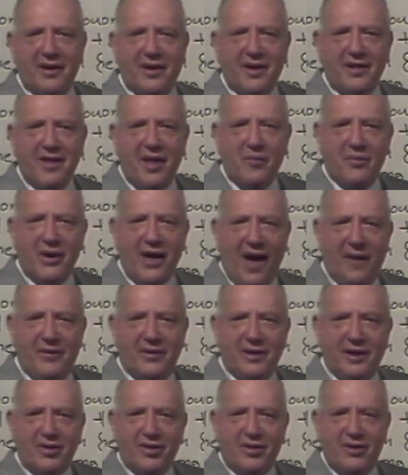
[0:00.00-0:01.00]
because then we have
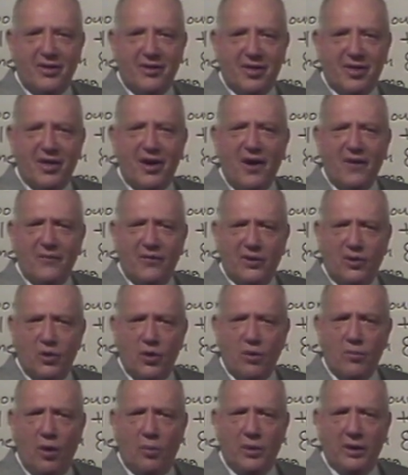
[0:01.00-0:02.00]
an excuse for
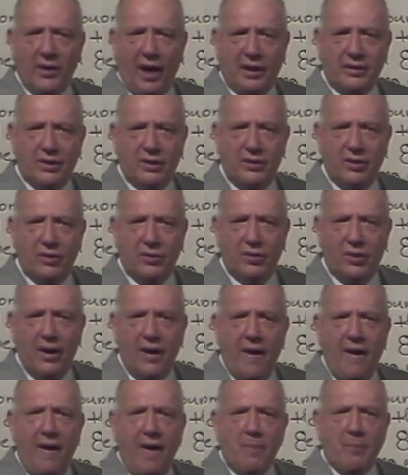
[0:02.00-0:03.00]
doing what we like to do.
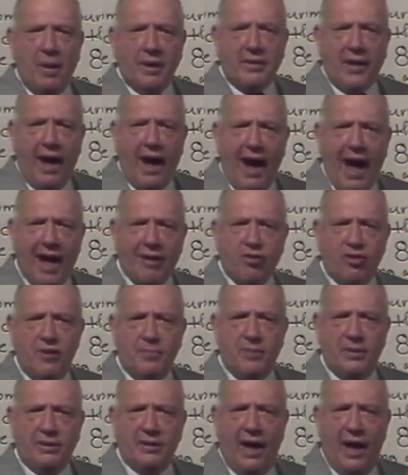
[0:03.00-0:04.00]
But the
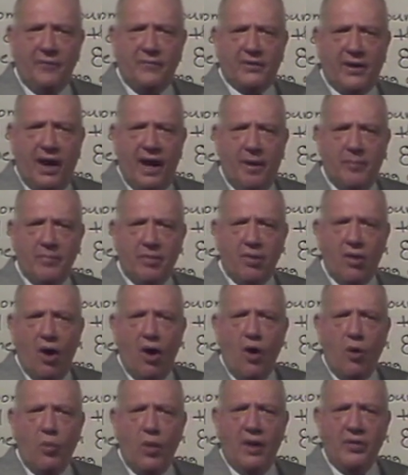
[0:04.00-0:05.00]
hardship in life comes
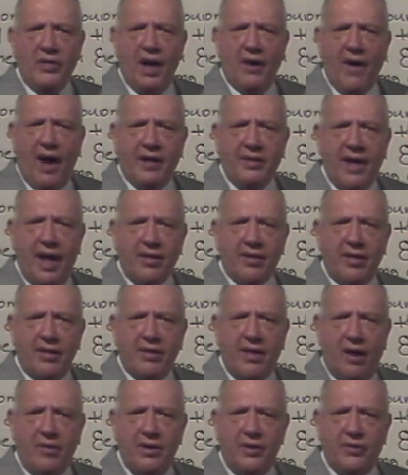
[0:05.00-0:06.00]
when there are
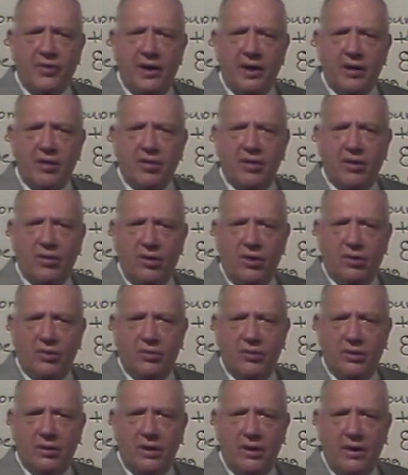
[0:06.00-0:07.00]
necessary things to
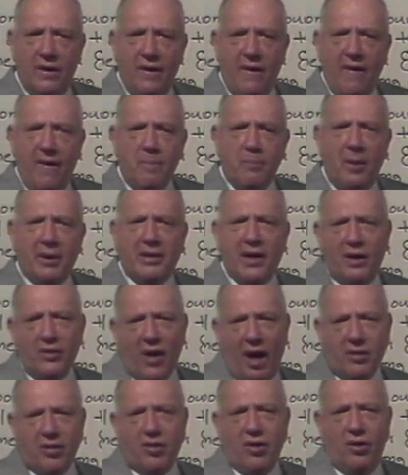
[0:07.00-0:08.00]
do, but they're
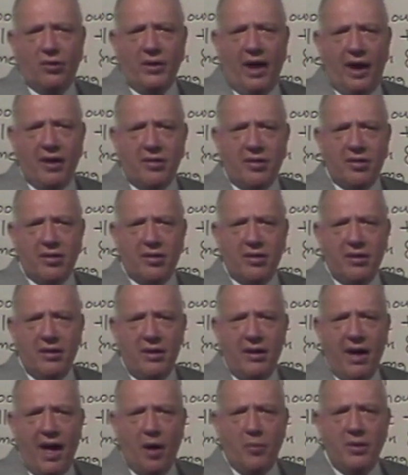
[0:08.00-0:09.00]
not so nice.
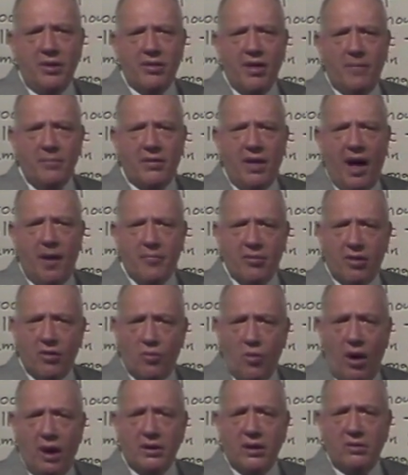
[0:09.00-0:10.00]
And we sometimes
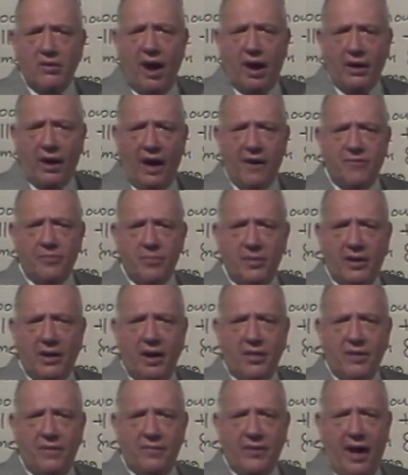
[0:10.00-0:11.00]
squander our life
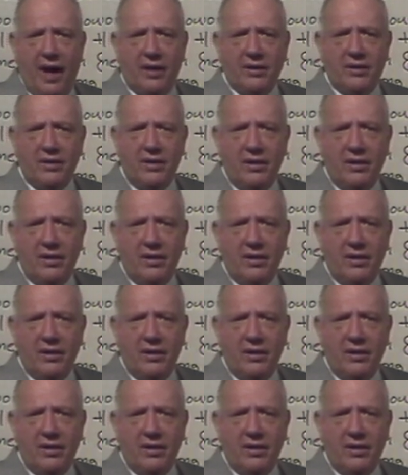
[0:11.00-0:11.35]
because of that.